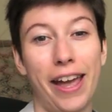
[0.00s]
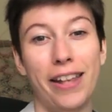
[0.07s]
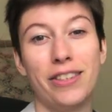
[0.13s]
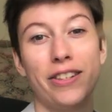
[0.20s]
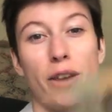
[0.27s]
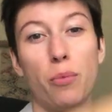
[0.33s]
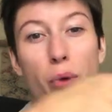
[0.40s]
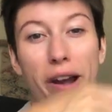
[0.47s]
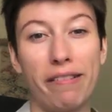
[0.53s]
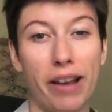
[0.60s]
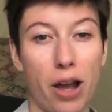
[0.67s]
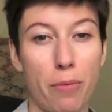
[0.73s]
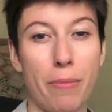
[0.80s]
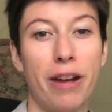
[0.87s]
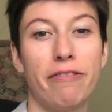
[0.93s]
ends up
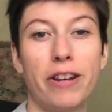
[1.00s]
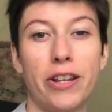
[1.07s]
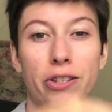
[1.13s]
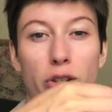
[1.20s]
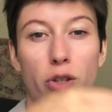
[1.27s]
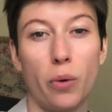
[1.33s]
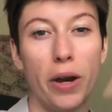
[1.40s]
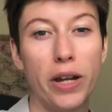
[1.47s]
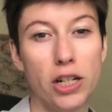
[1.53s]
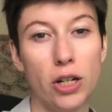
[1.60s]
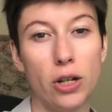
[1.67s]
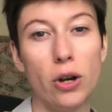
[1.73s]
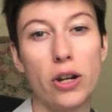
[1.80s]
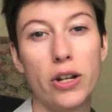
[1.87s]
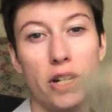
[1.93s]
wearing out my wrists quite a
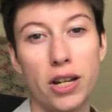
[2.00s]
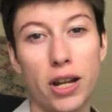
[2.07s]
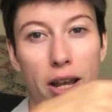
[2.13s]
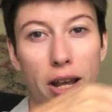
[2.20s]
lot.